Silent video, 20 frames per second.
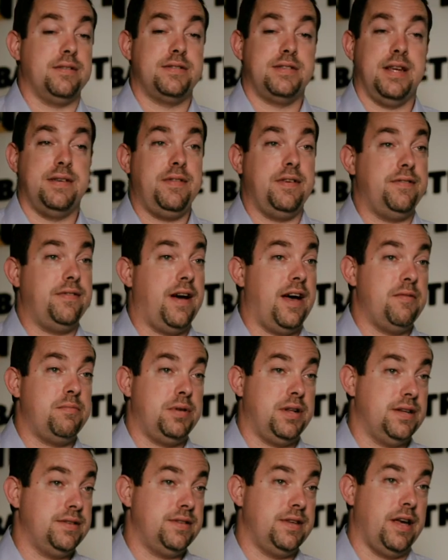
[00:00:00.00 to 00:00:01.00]
75
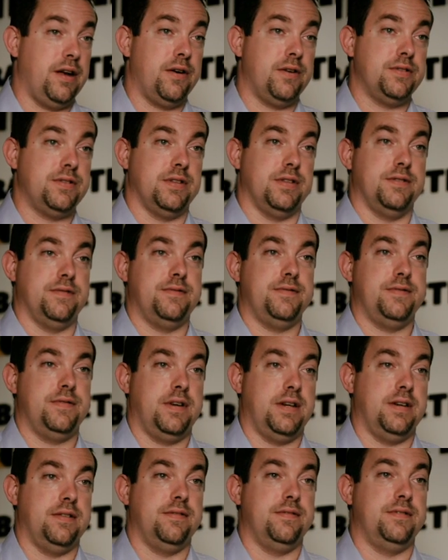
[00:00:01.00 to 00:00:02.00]
plus years of
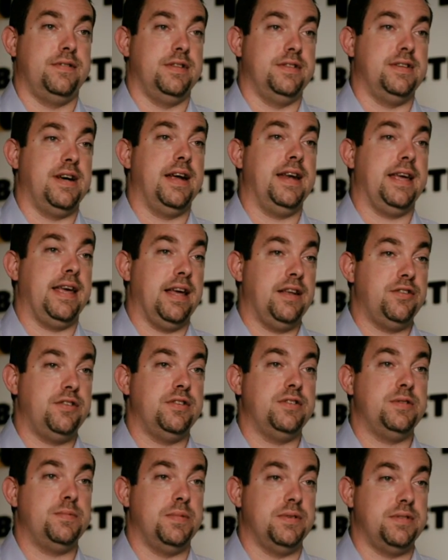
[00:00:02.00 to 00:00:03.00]
designing
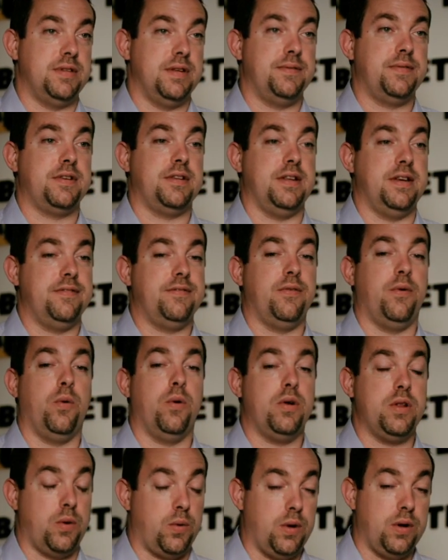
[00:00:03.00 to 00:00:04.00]
engines specifically
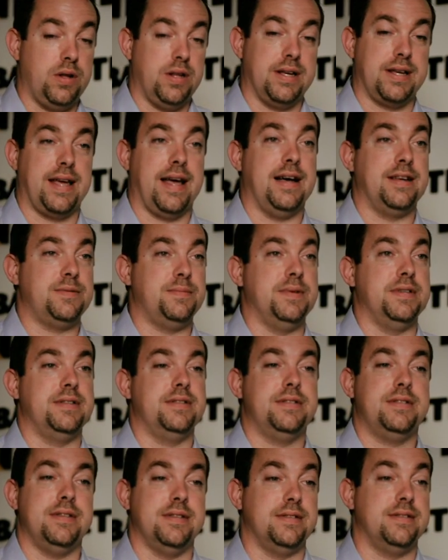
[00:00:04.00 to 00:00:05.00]
for the oil and gas
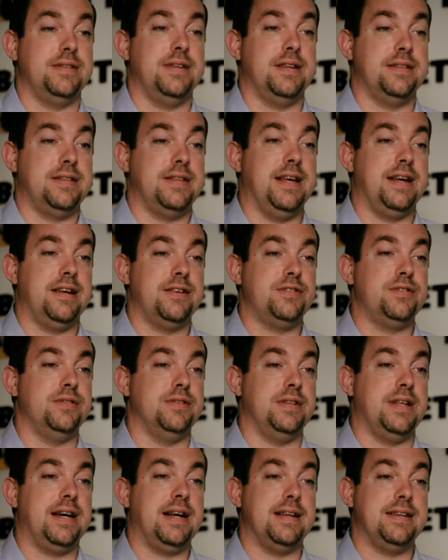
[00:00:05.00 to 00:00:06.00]
business has led us to a
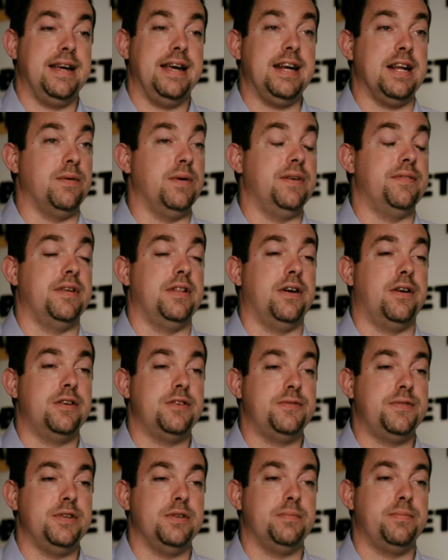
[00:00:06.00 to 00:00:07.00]
lot of data. We have a large
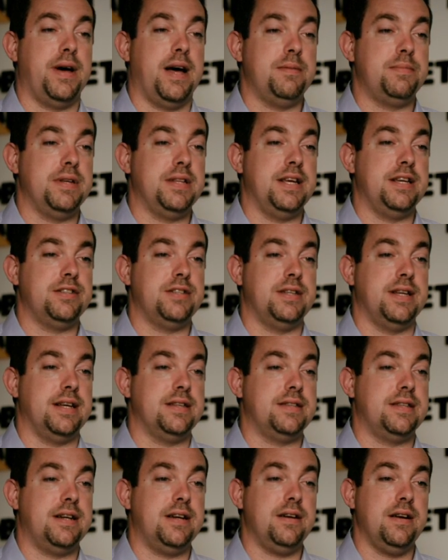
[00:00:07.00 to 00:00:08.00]
field population
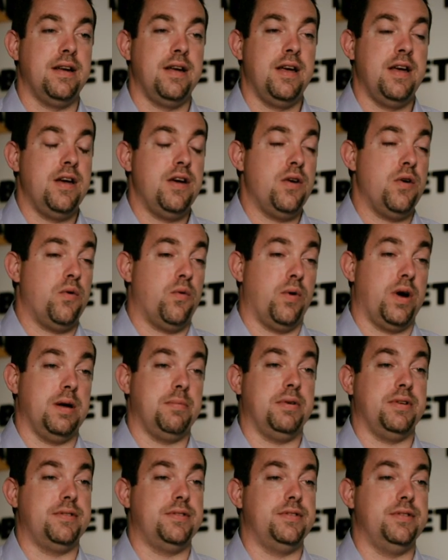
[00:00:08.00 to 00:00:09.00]
out there. We're
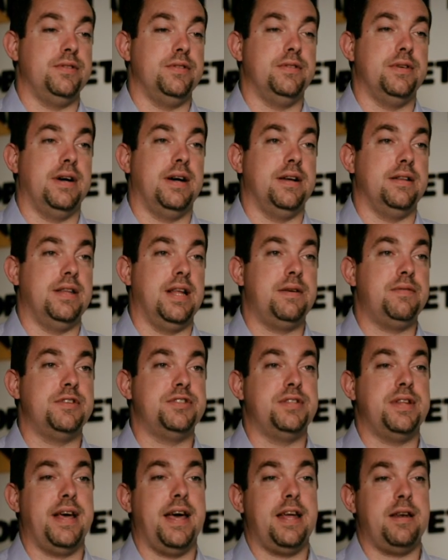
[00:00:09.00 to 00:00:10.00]
able to
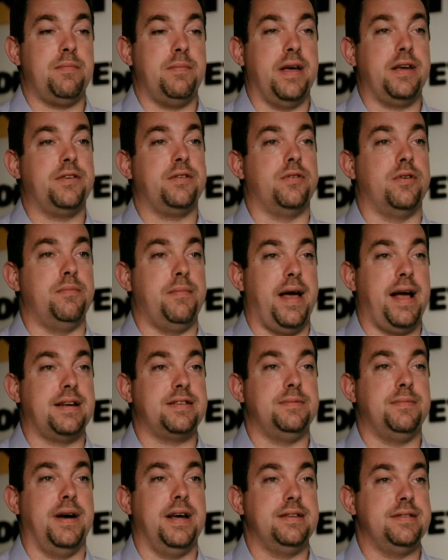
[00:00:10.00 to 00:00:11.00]
leverage that to make sure we're
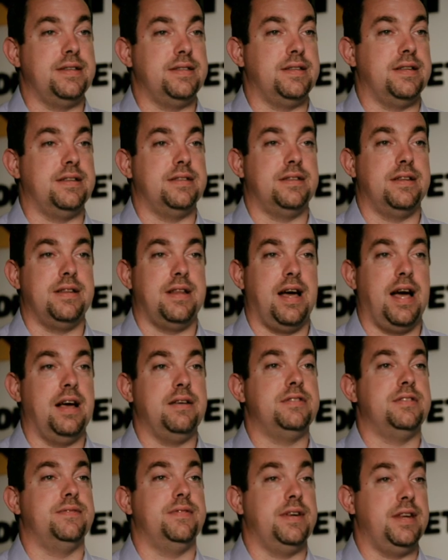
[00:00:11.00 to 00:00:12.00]
maximizing the
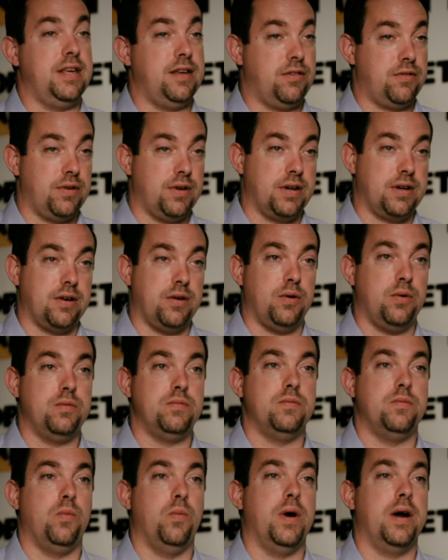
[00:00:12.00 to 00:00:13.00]
lives of any critical
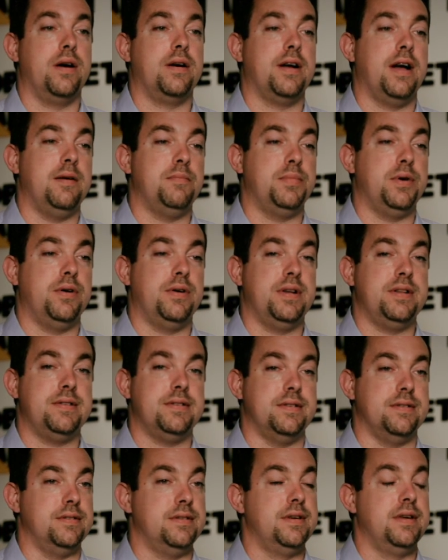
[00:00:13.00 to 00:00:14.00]
wear
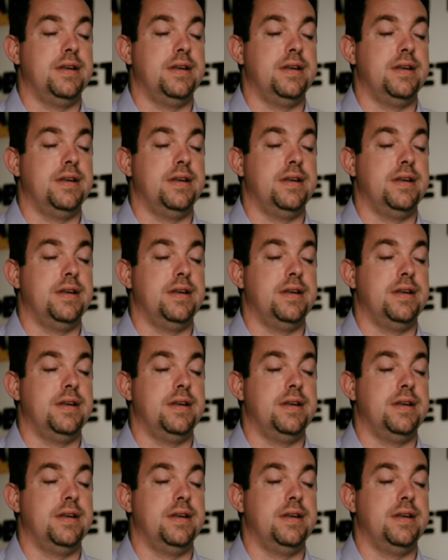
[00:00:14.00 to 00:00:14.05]
components, and